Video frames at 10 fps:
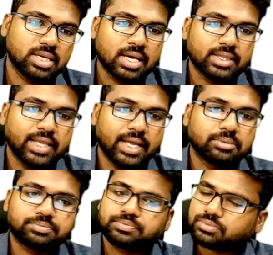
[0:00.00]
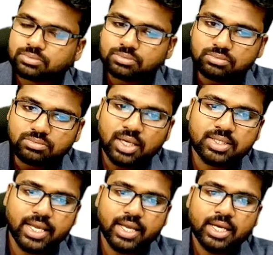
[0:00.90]
Then
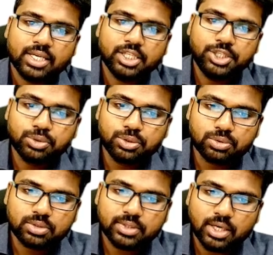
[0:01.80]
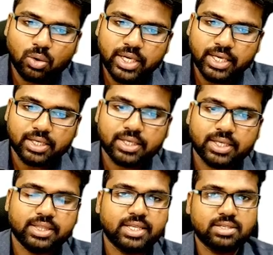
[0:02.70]
see, due to drowning in
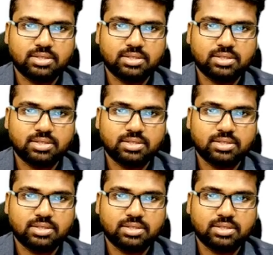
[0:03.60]
this